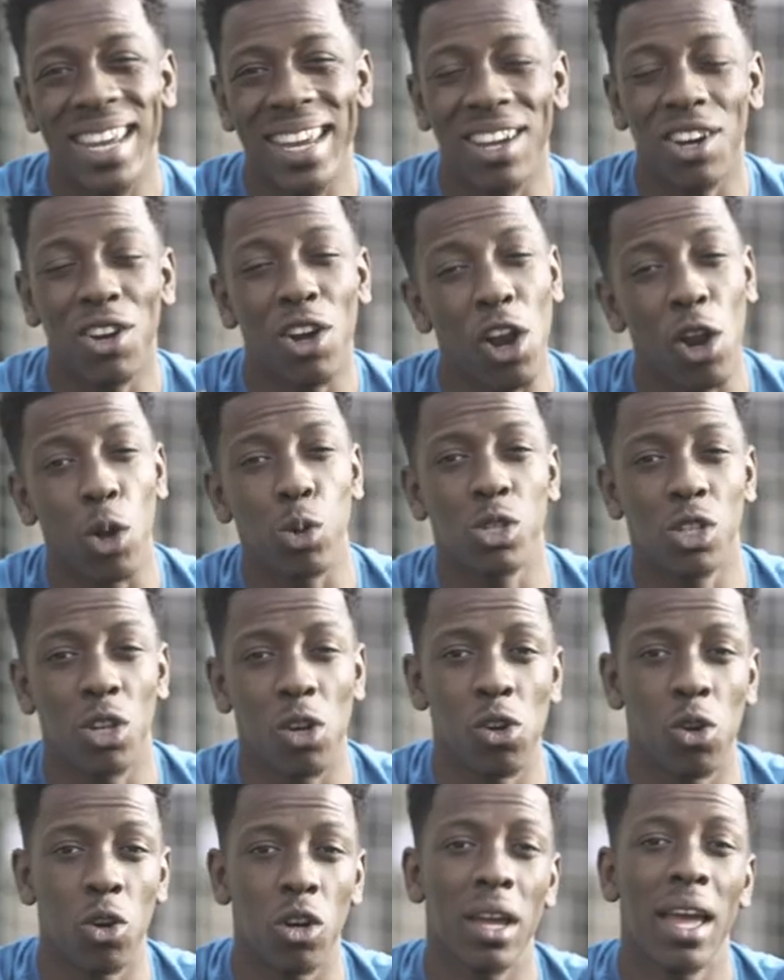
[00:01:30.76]
take a
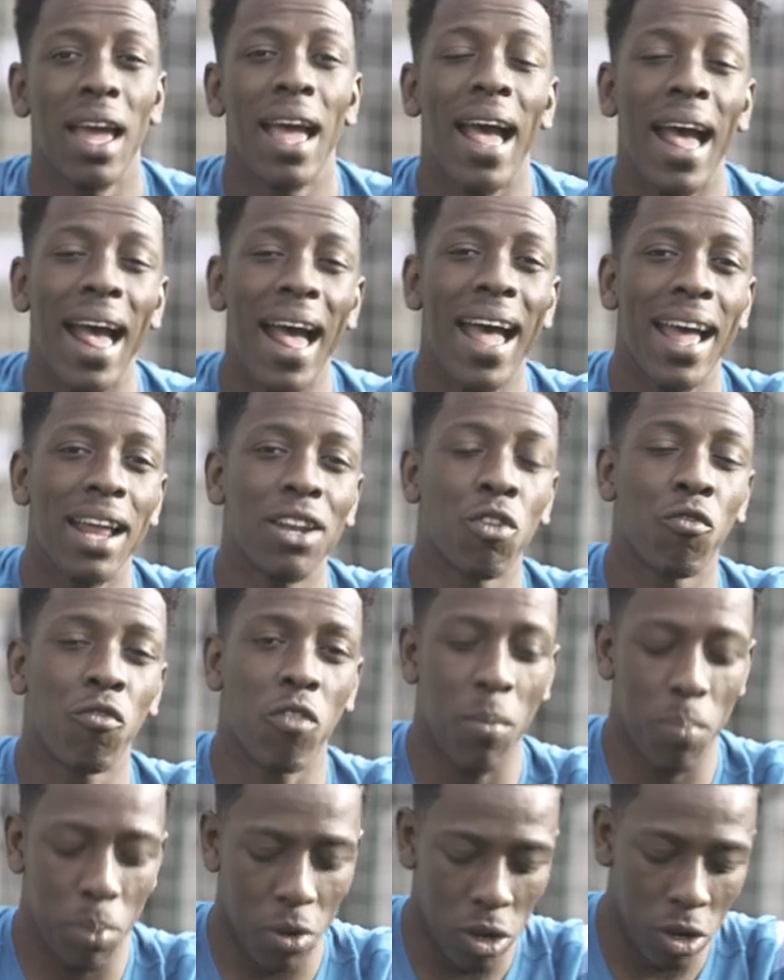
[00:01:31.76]
closer look at the
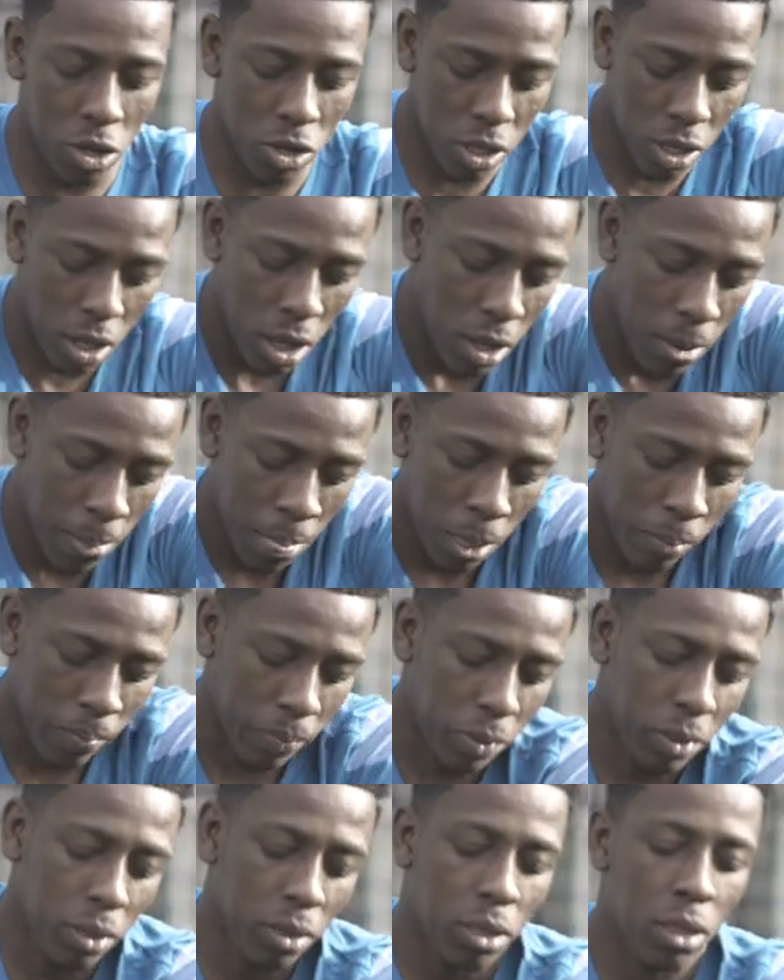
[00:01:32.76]
Rebulas.
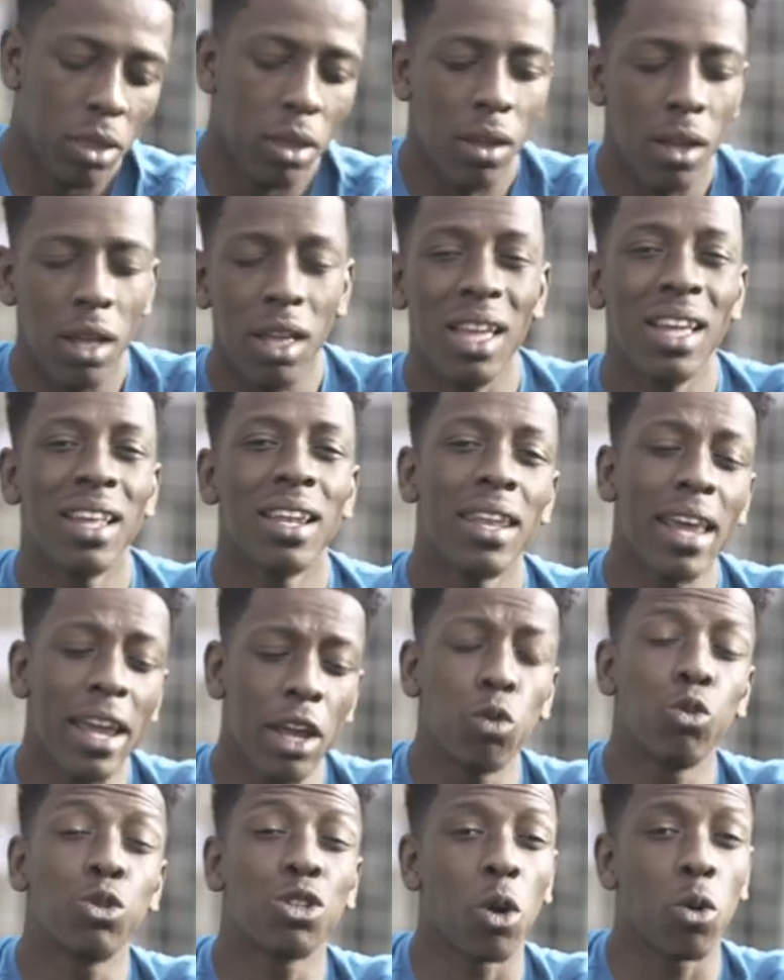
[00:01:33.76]

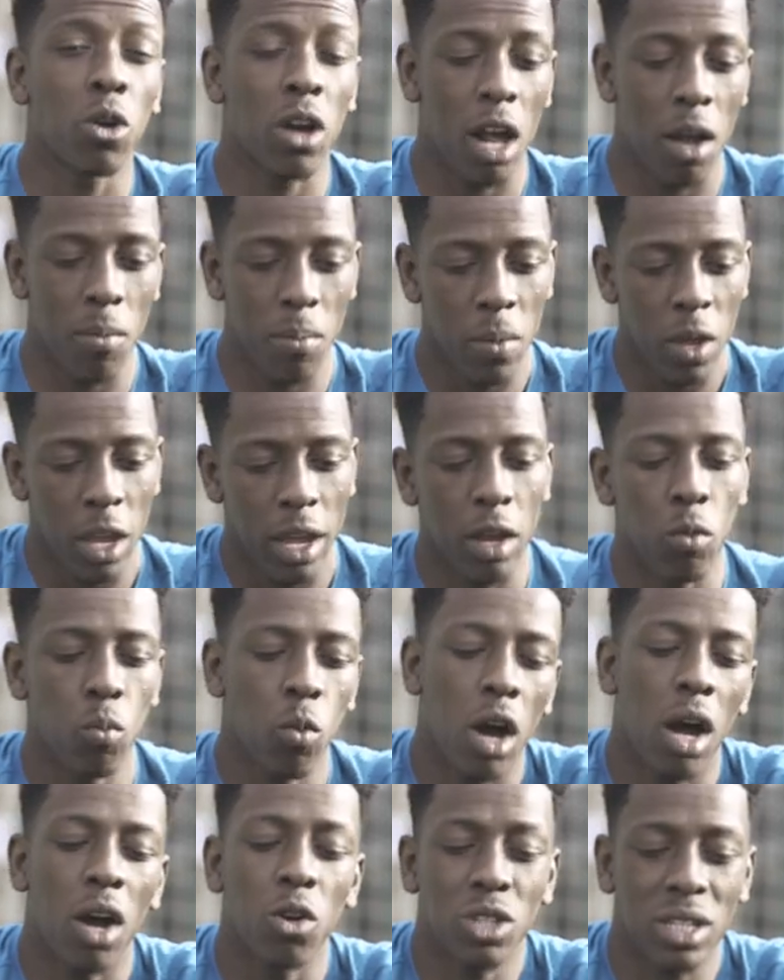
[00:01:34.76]
They also come in
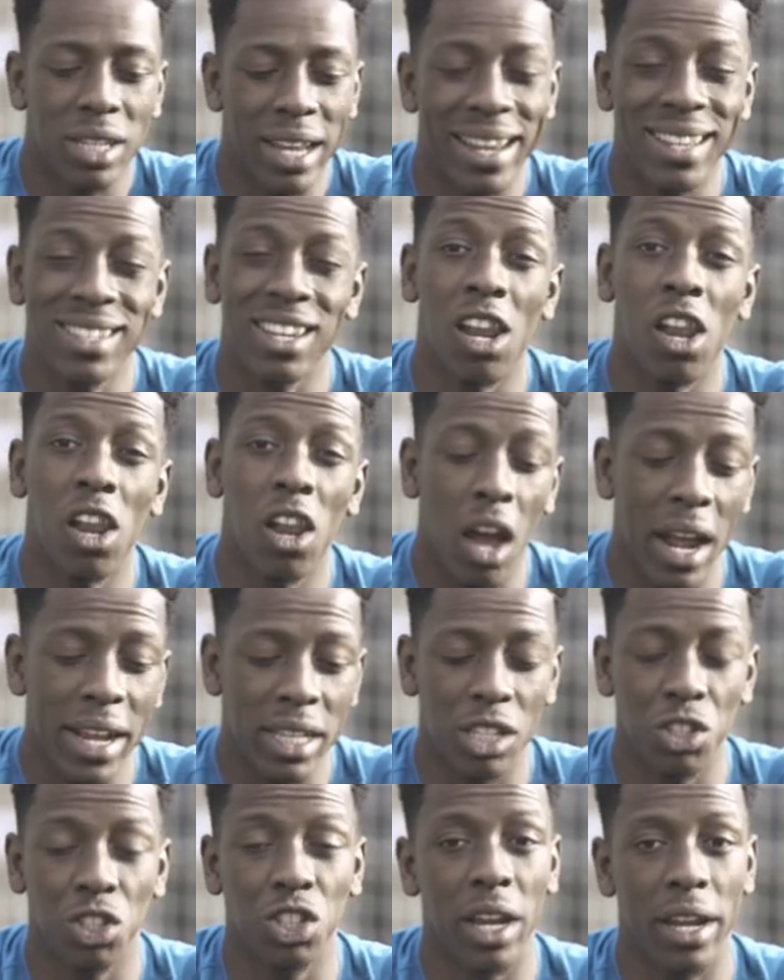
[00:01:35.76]
what I would say is a
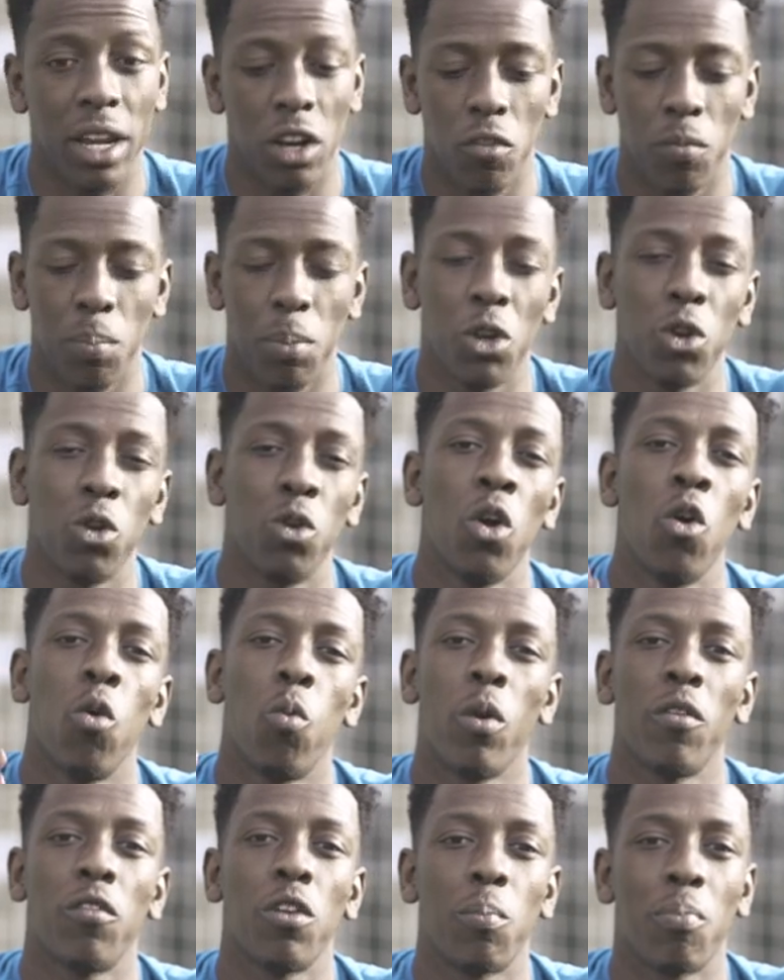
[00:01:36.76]
lighter shade of blue
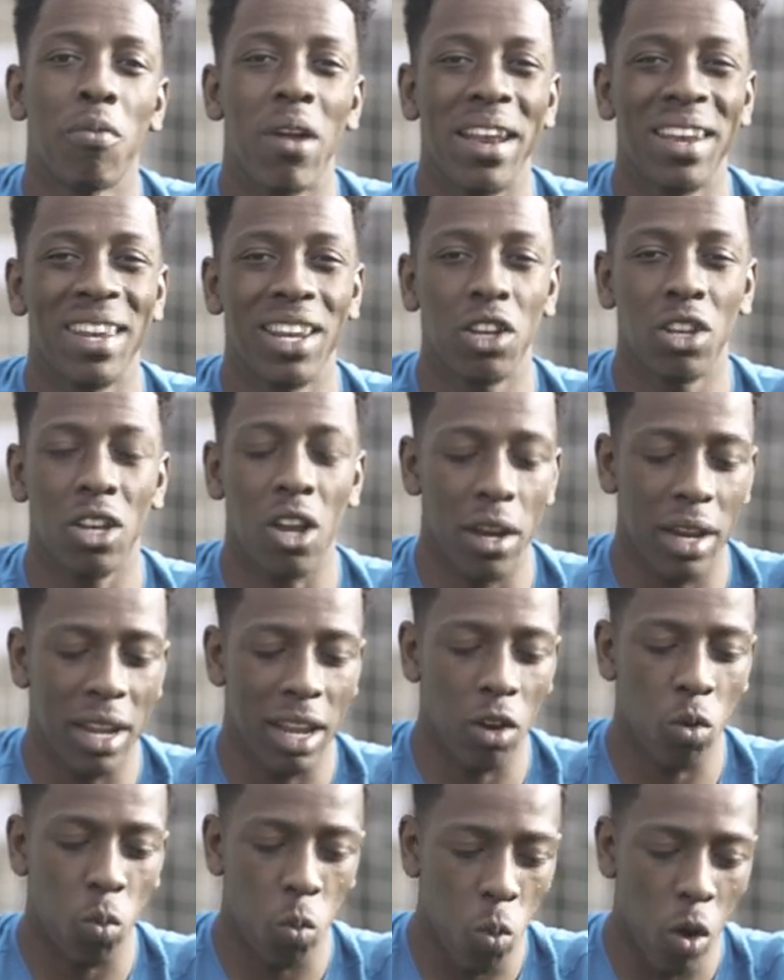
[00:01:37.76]
with the branding done
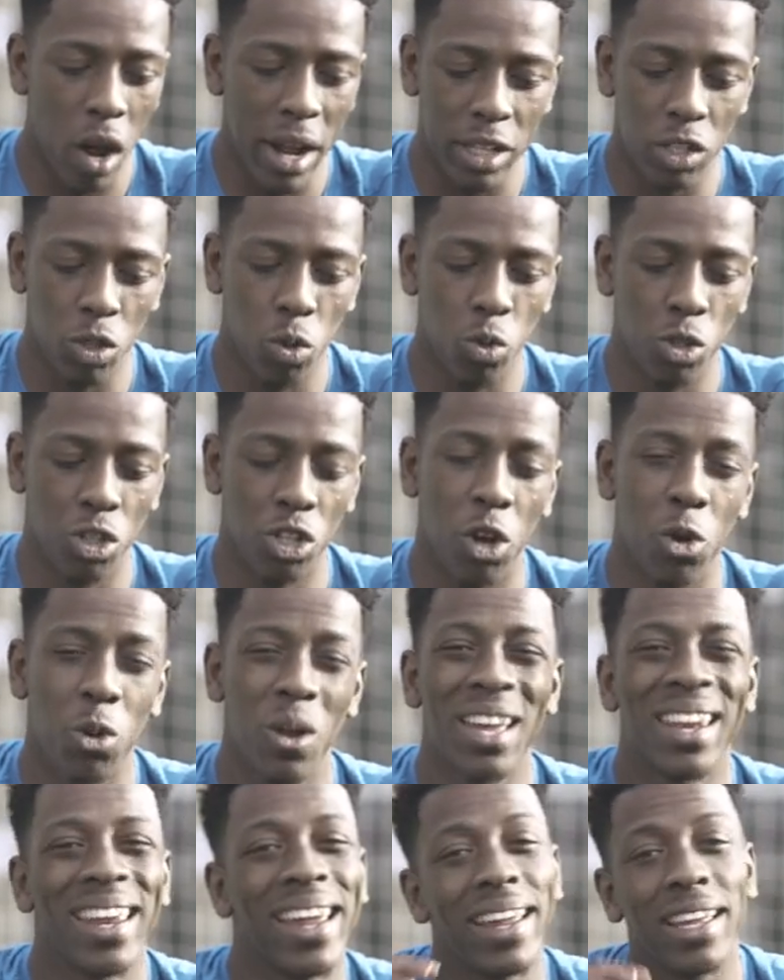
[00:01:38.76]
in white also.
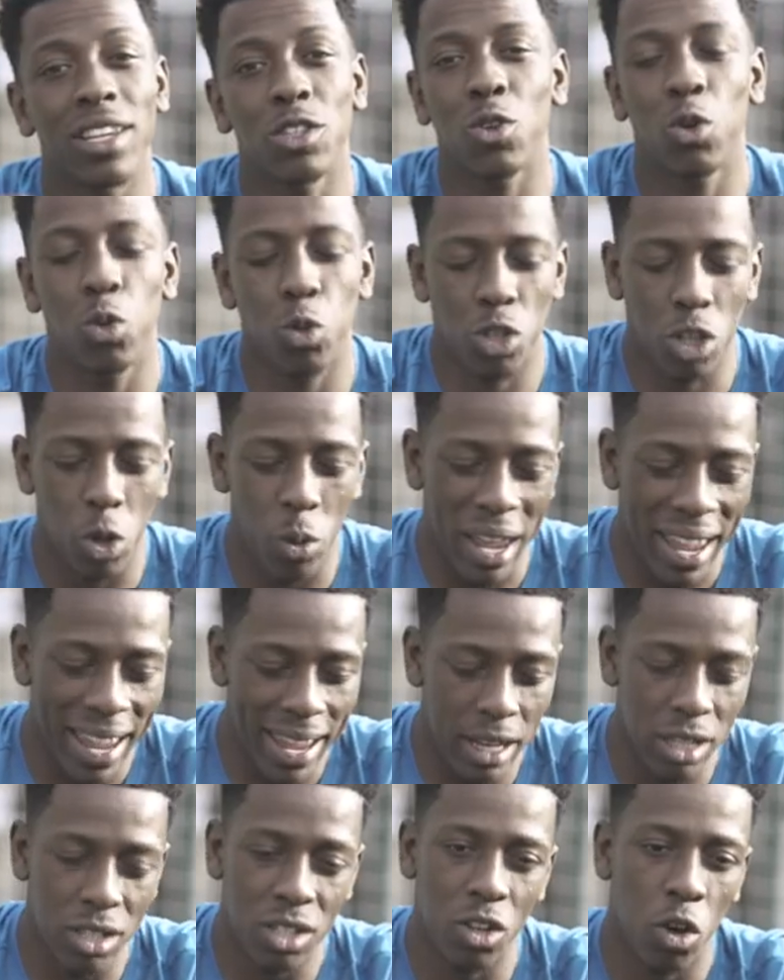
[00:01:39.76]
There is also a
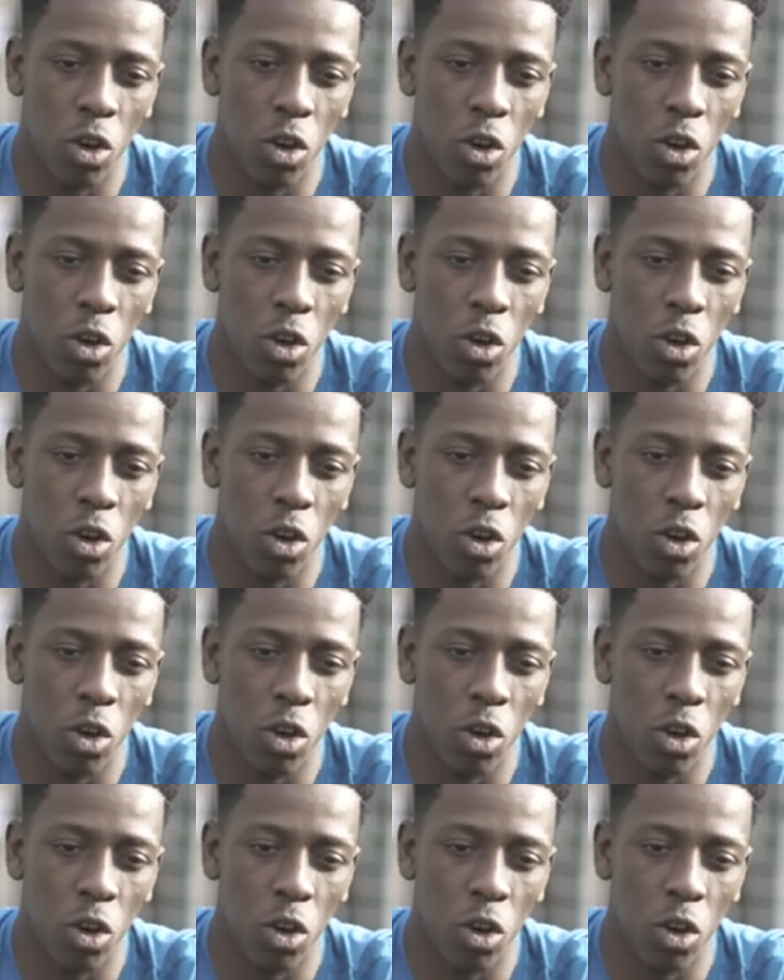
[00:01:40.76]
hint